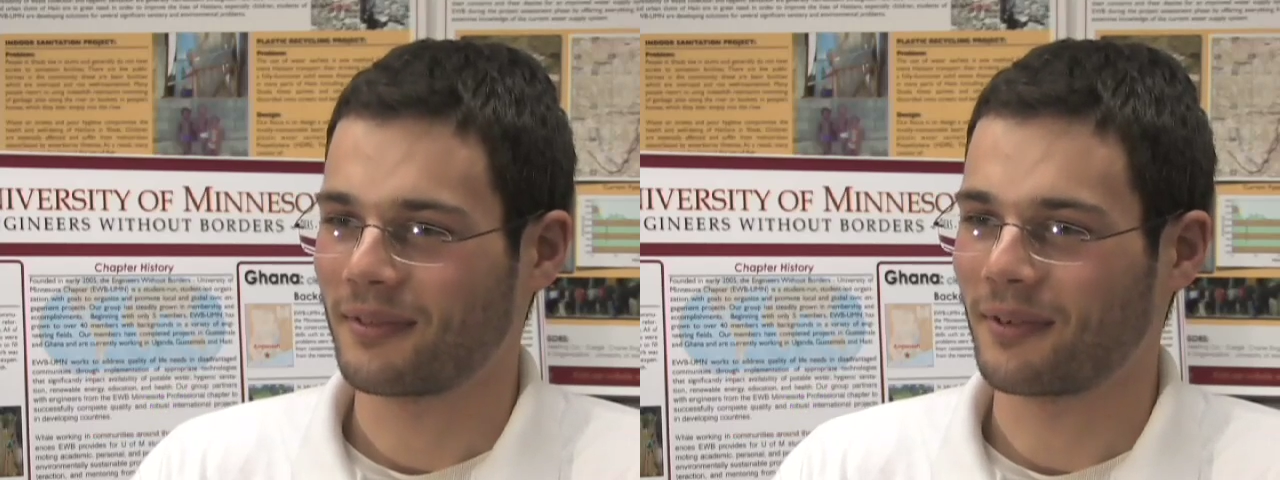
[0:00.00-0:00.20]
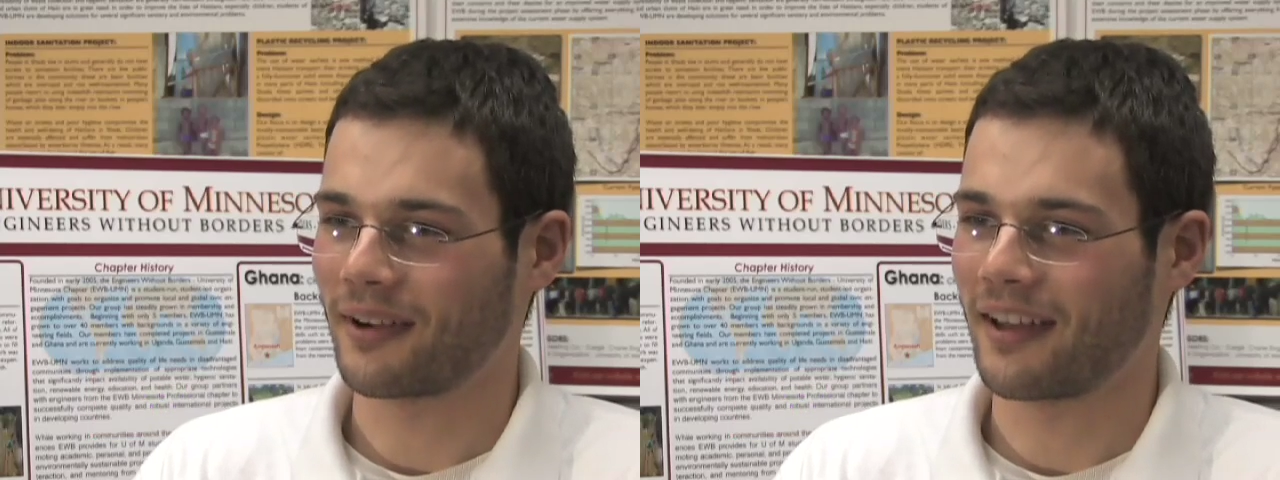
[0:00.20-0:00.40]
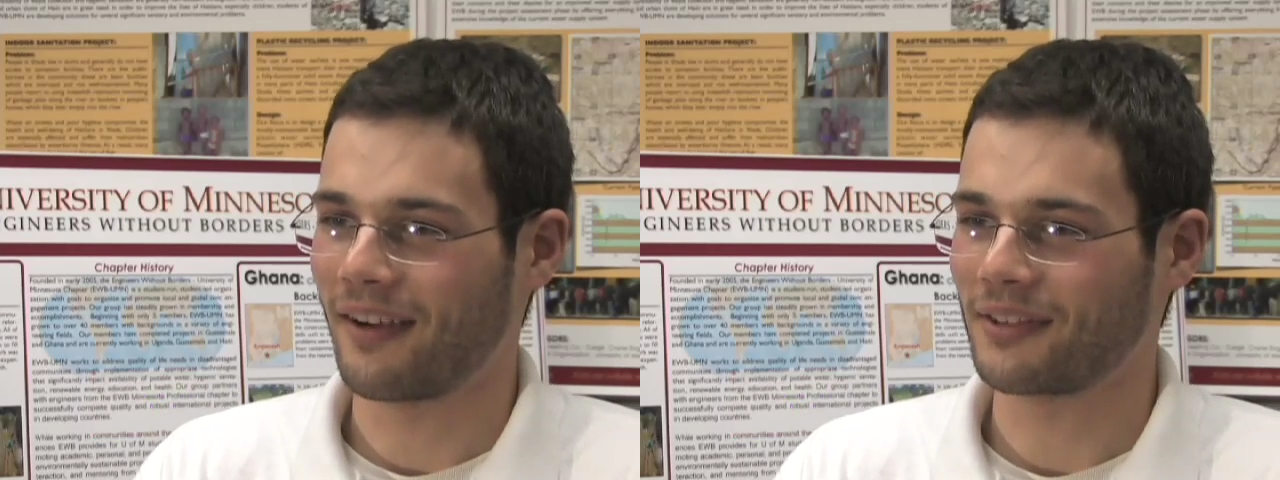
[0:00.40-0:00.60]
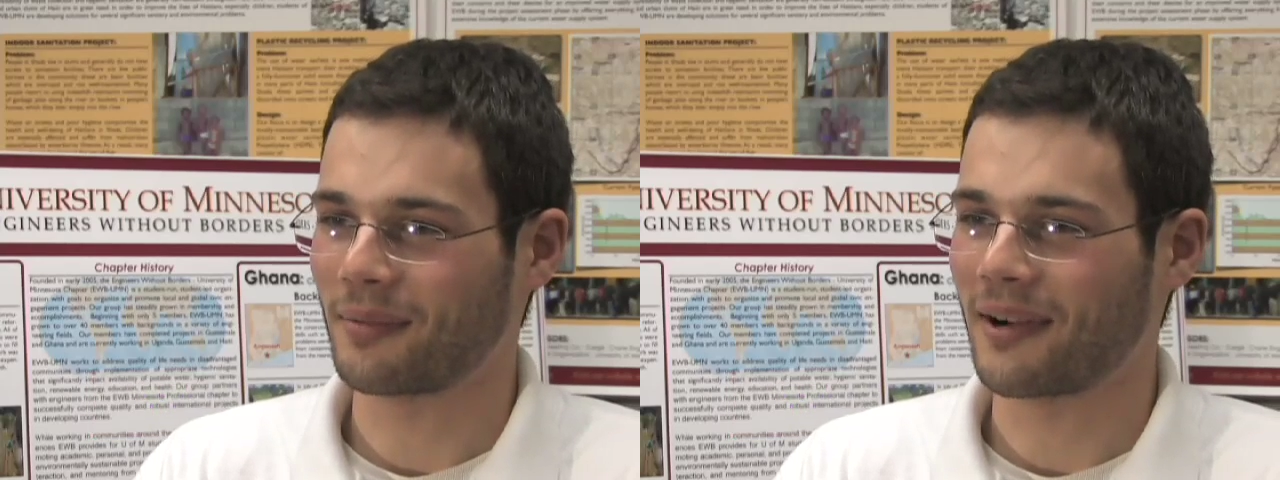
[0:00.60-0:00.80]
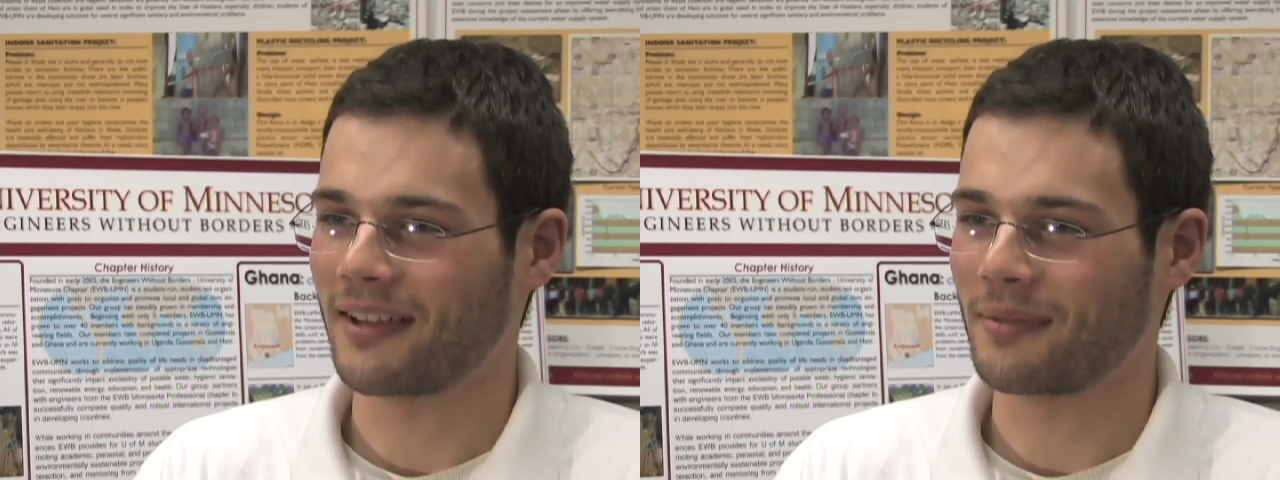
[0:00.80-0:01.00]
we're going to have
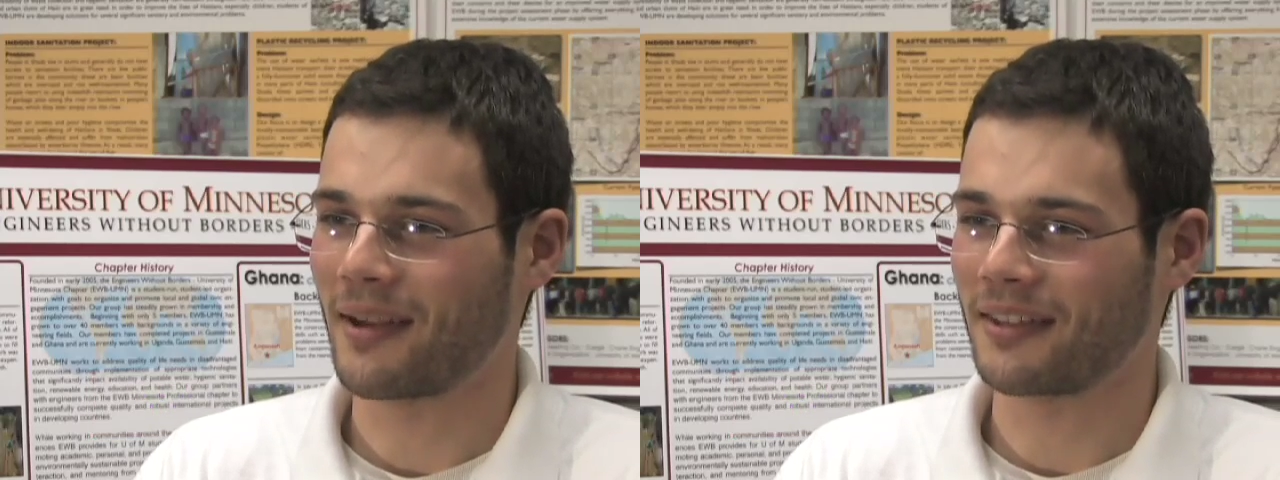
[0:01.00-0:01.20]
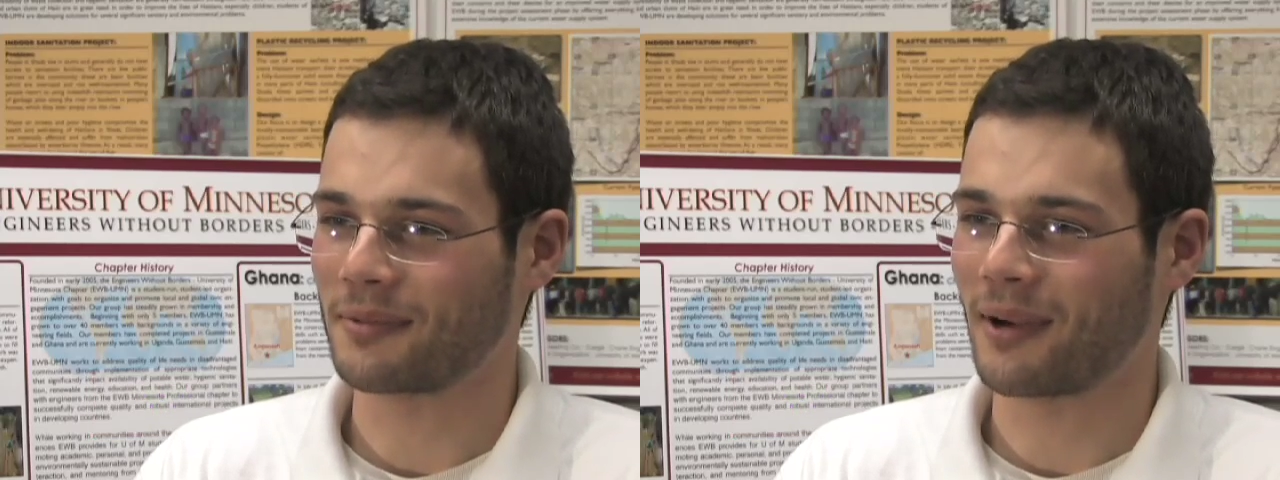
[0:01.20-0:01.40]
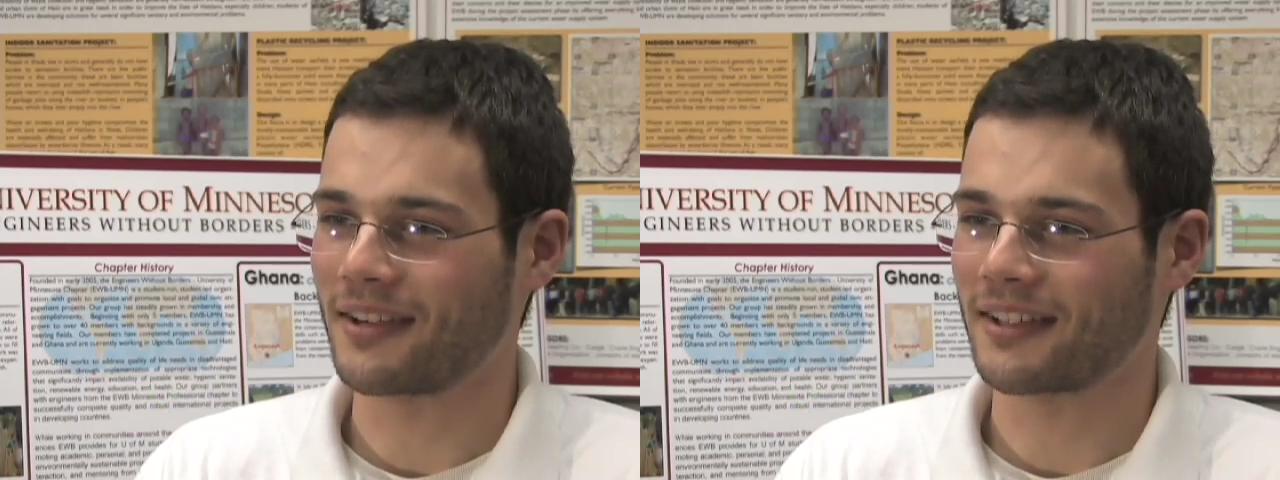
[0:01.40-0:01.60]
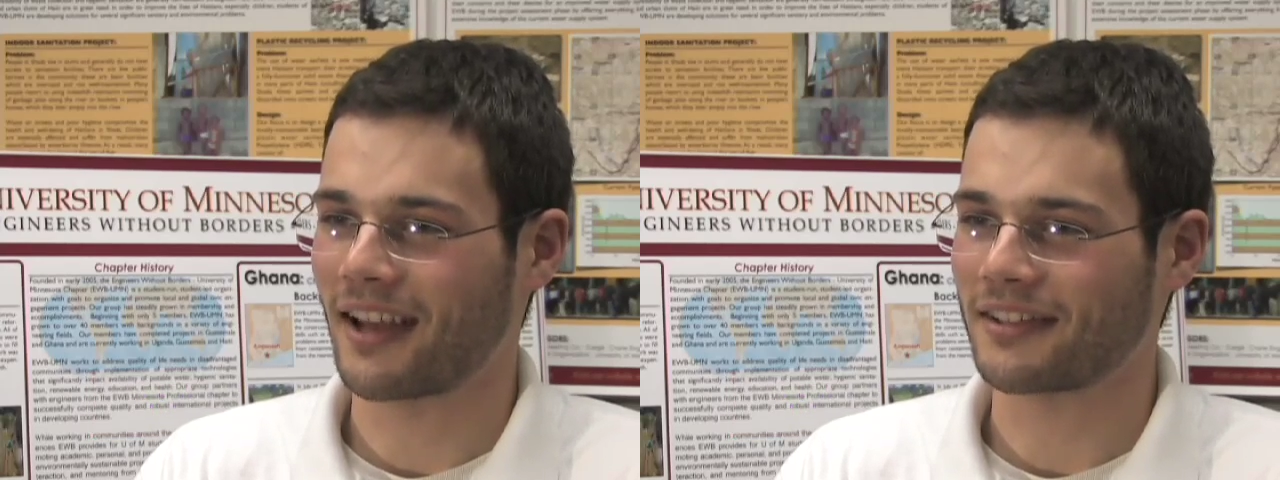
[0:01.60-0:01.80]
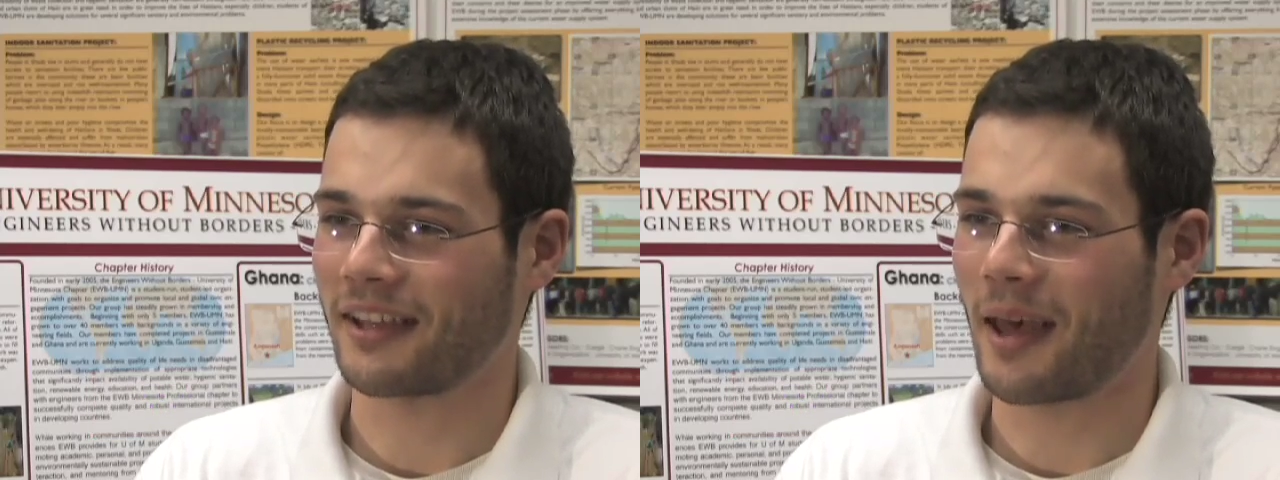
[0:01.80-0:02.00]
some money to make this project
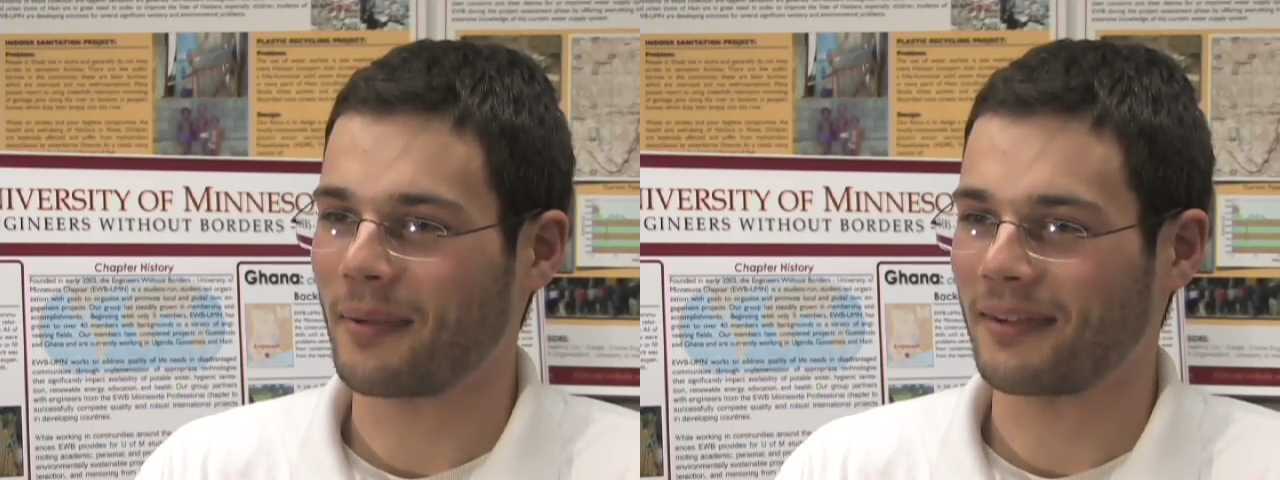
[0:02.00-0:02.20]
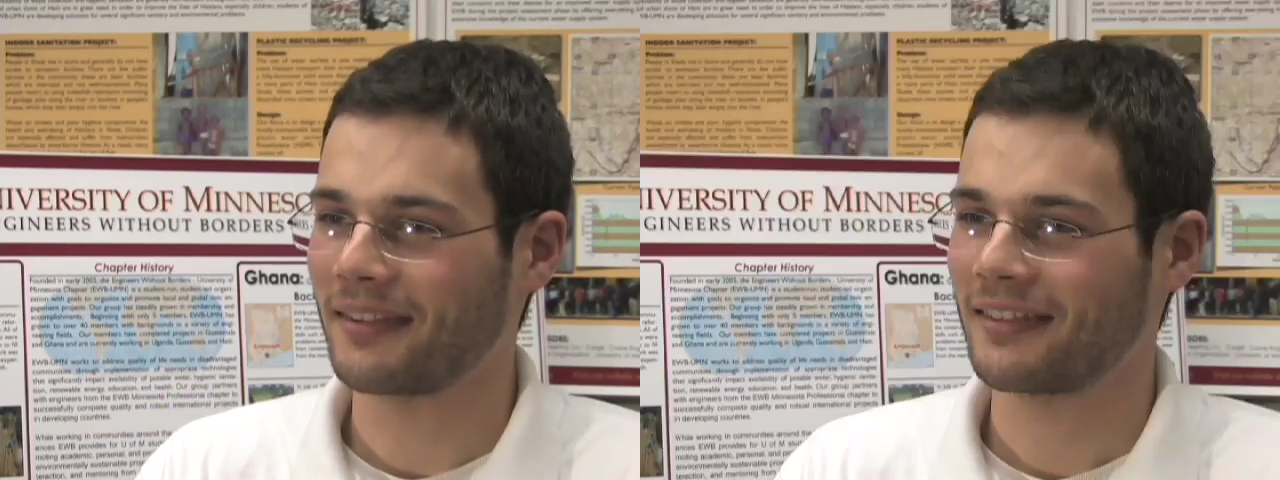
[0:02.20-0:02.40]
actually happen.